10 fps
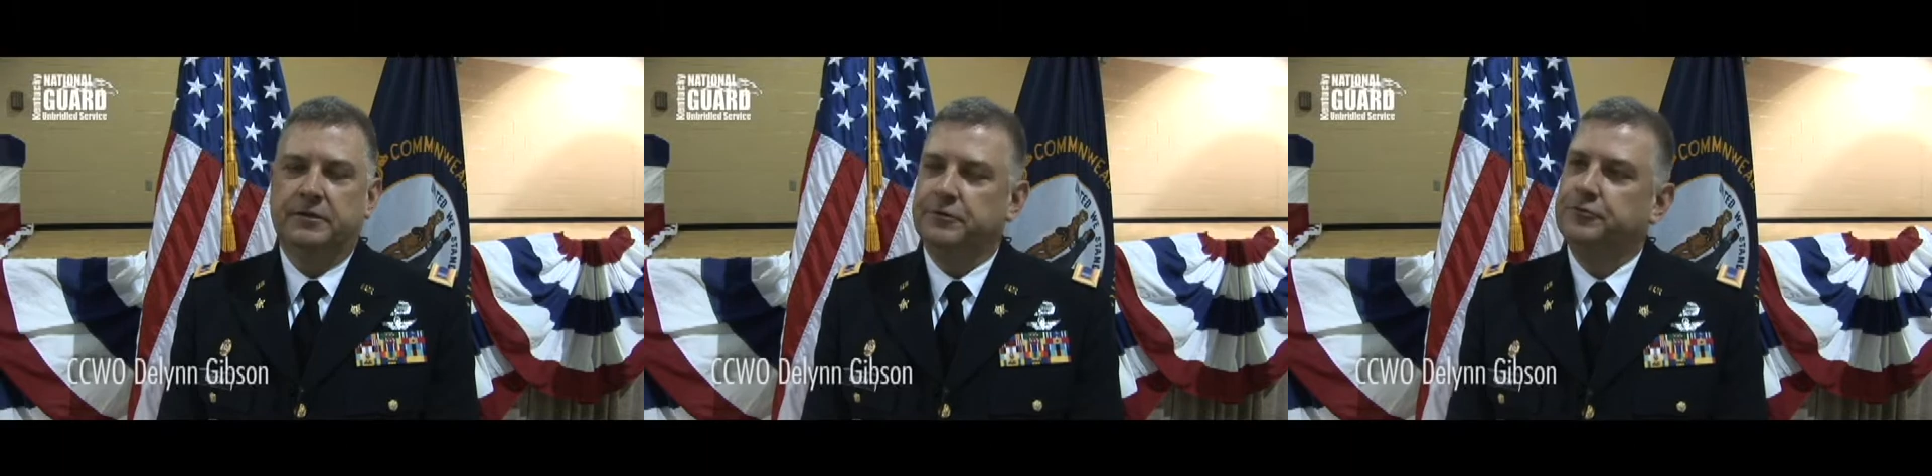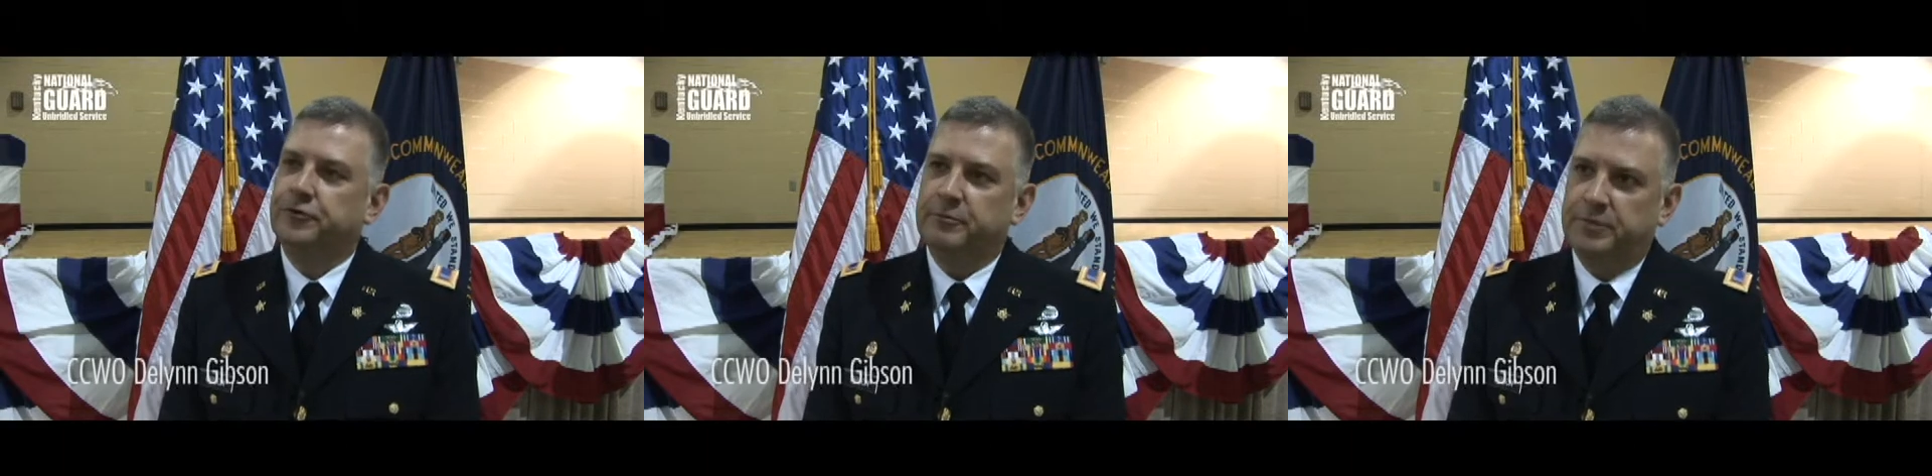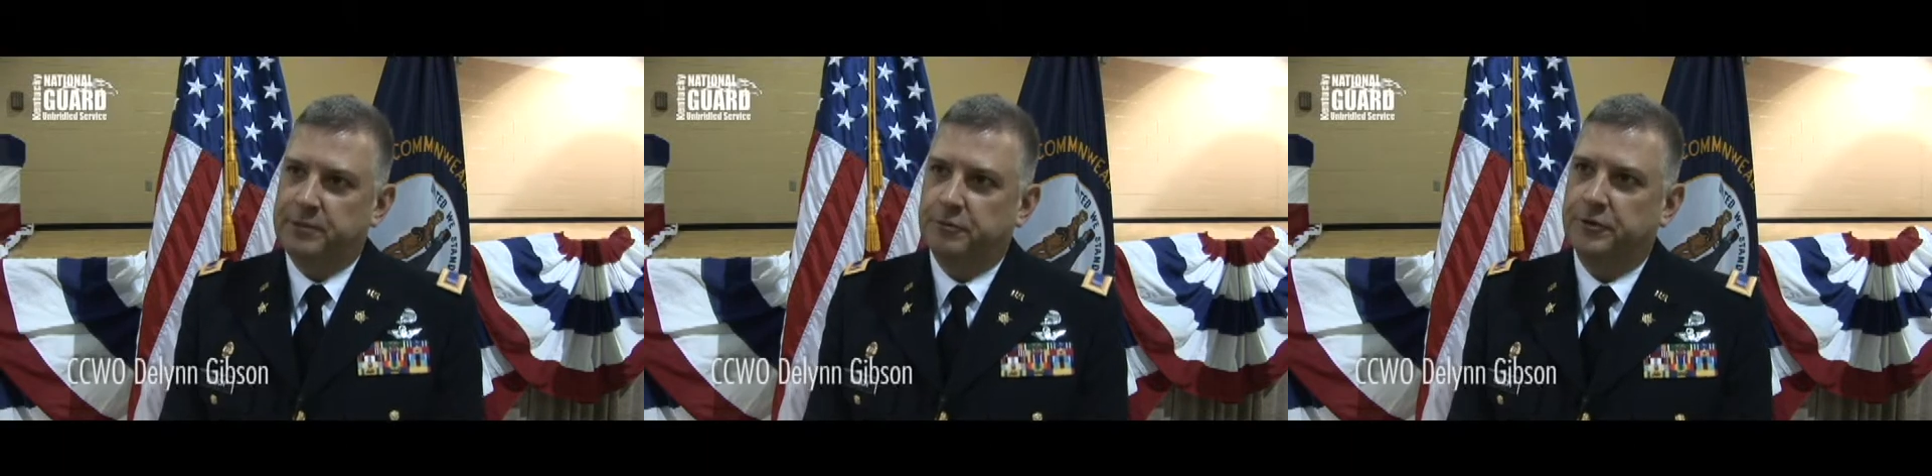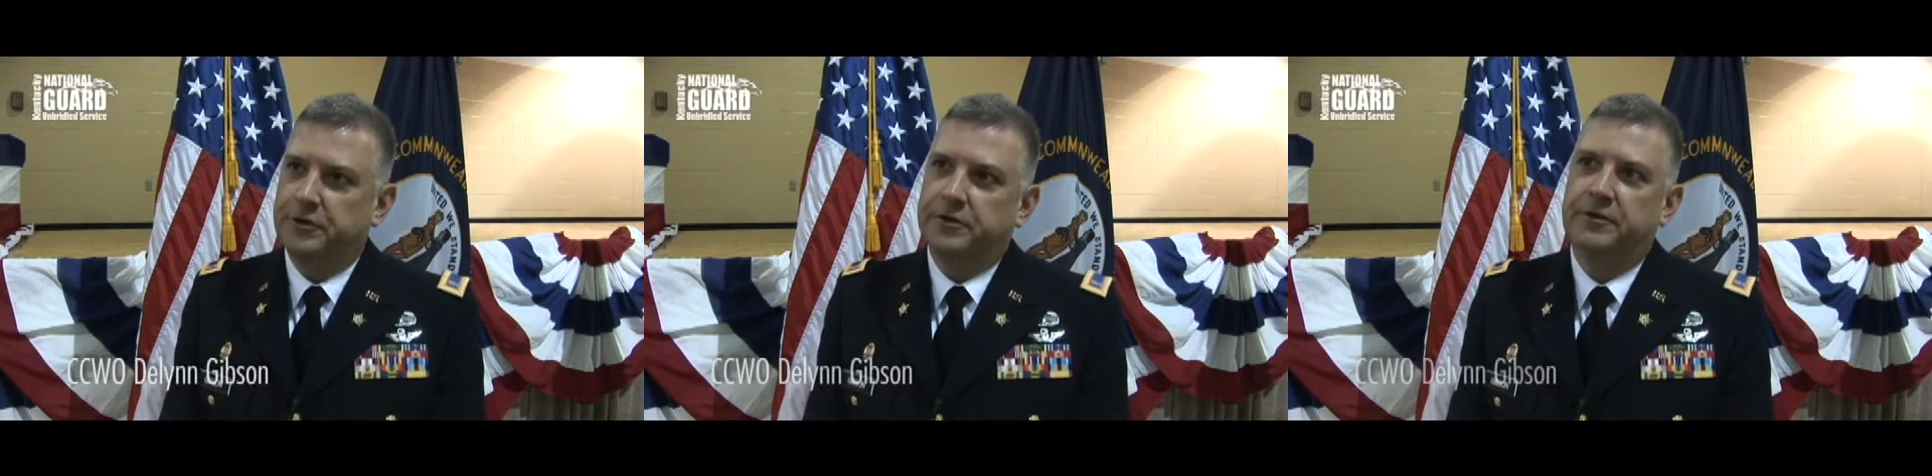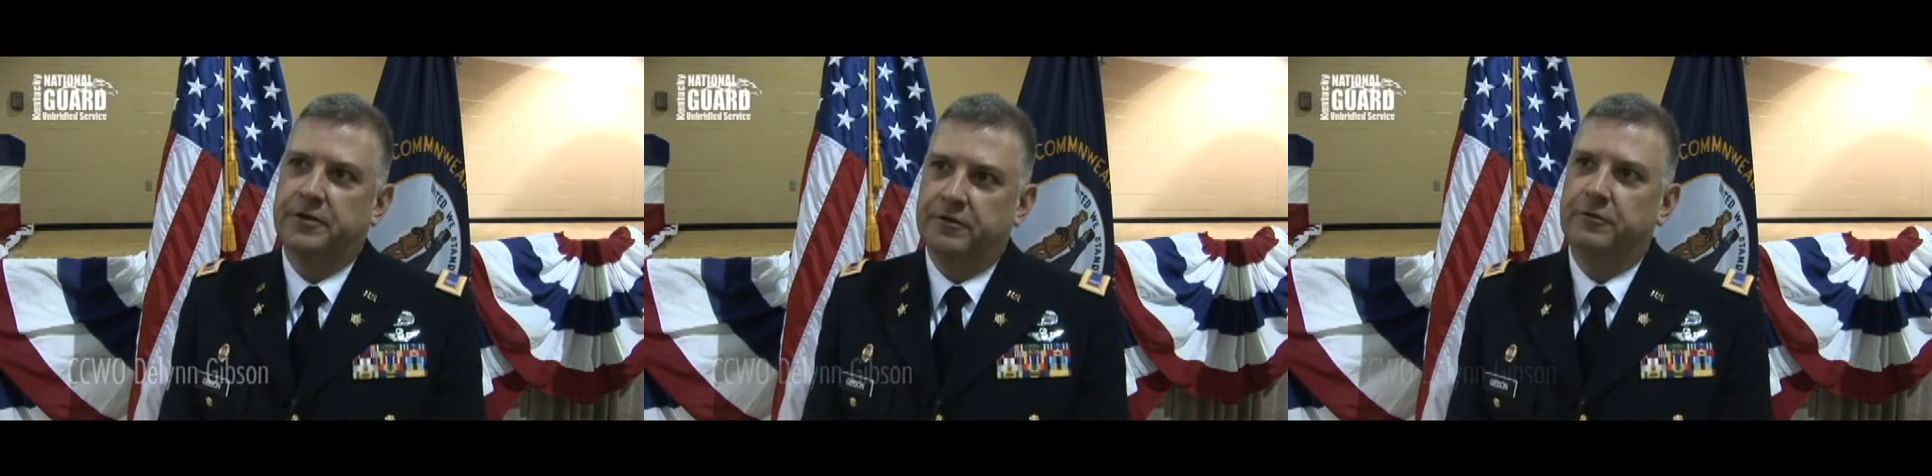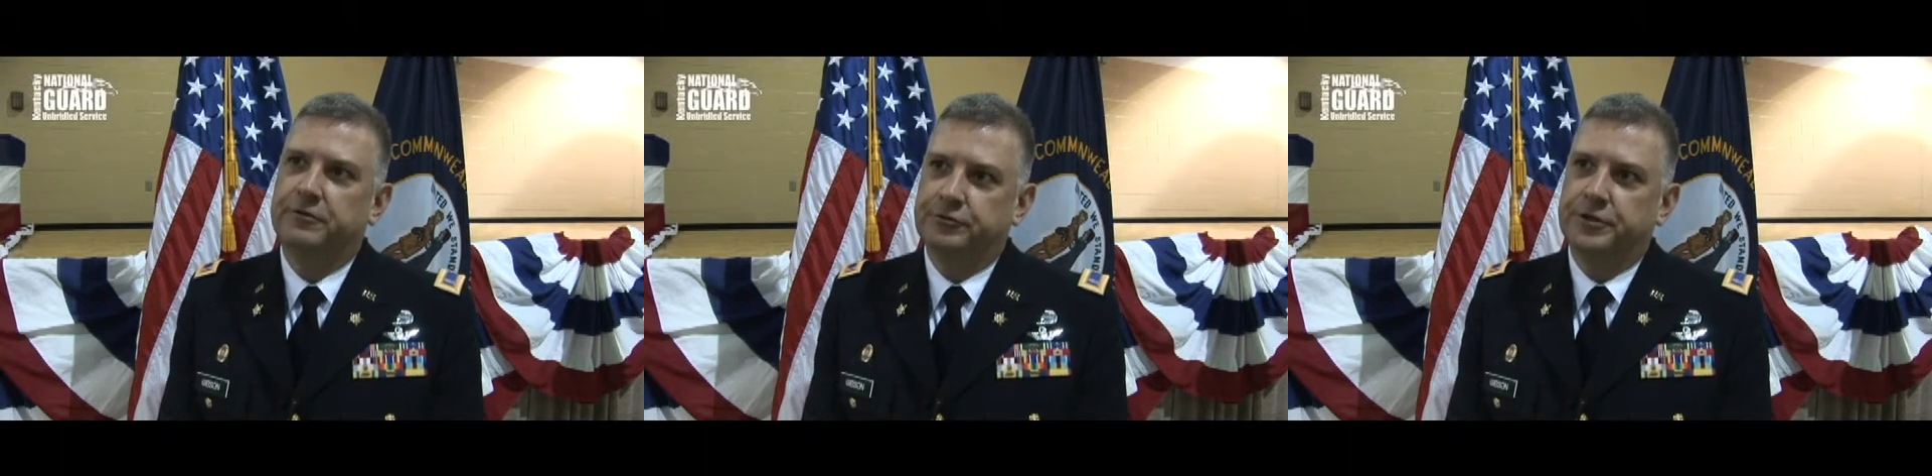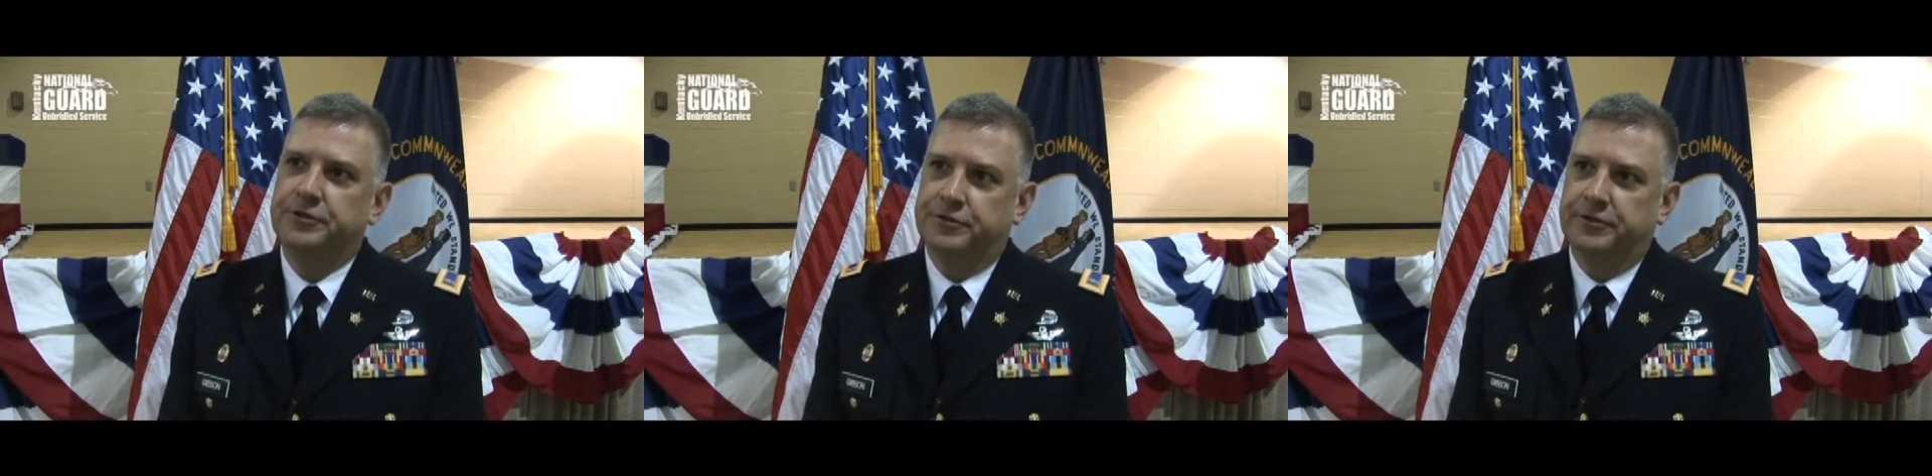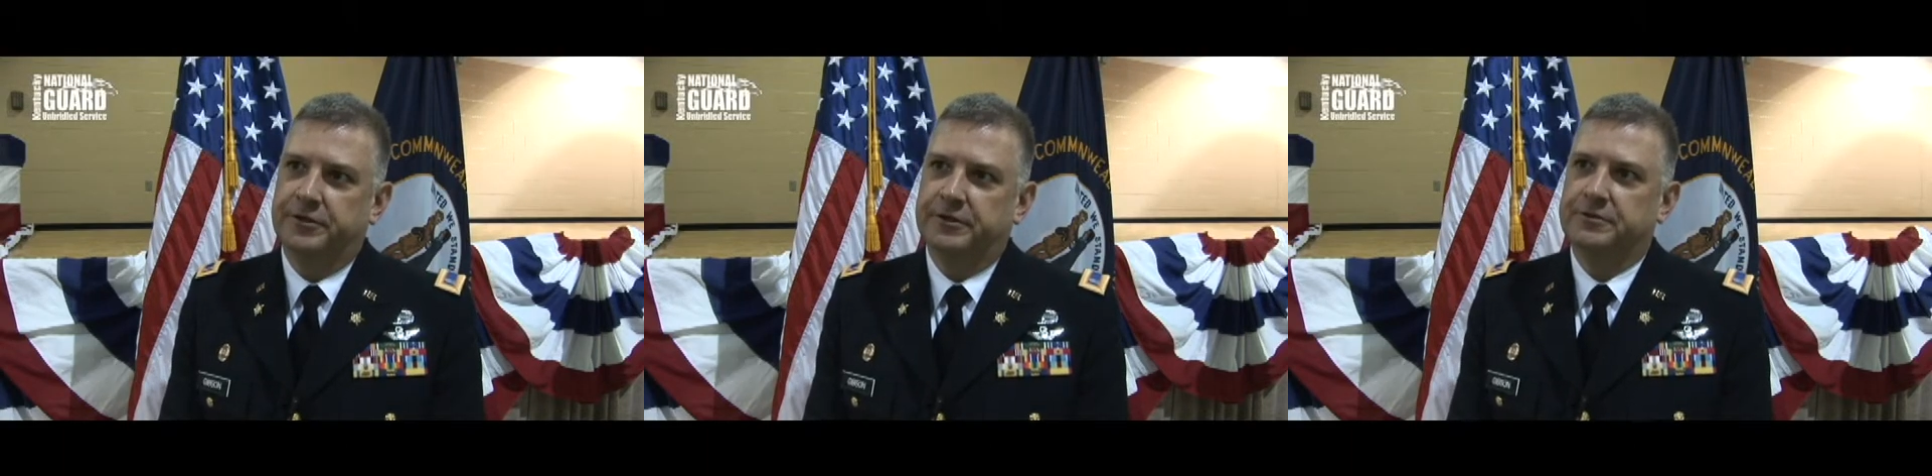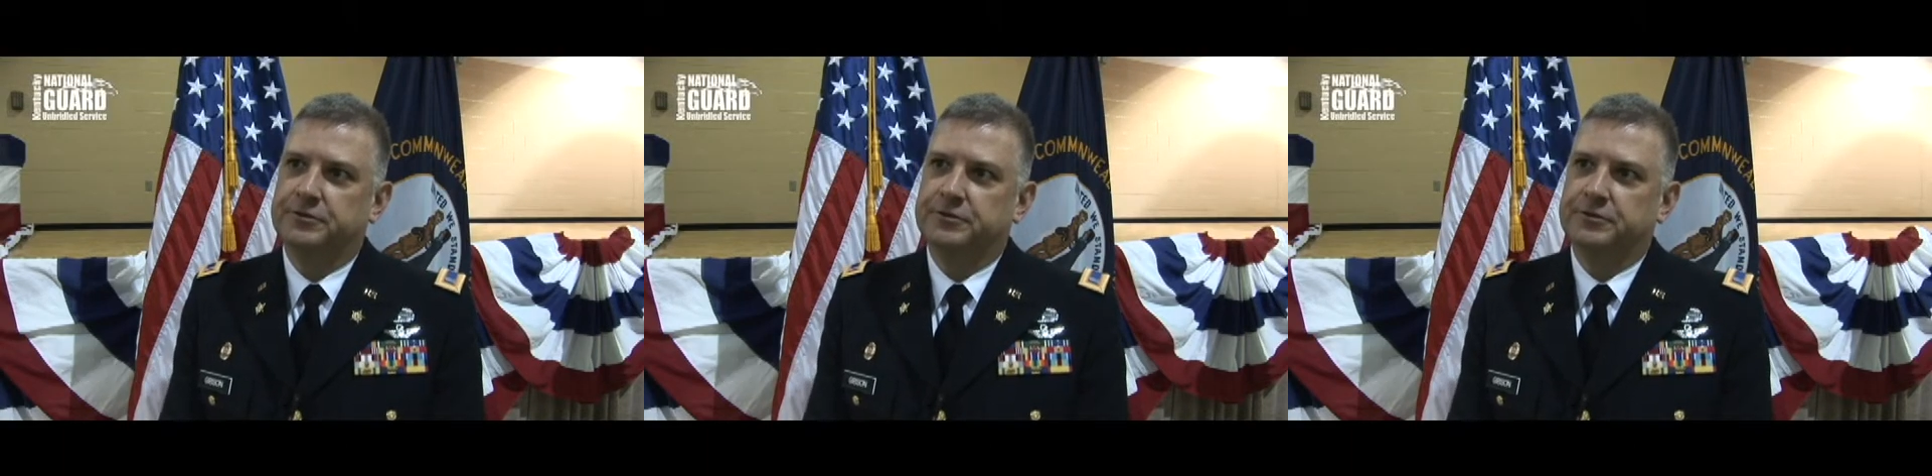you treat people good, they're going to treat you good.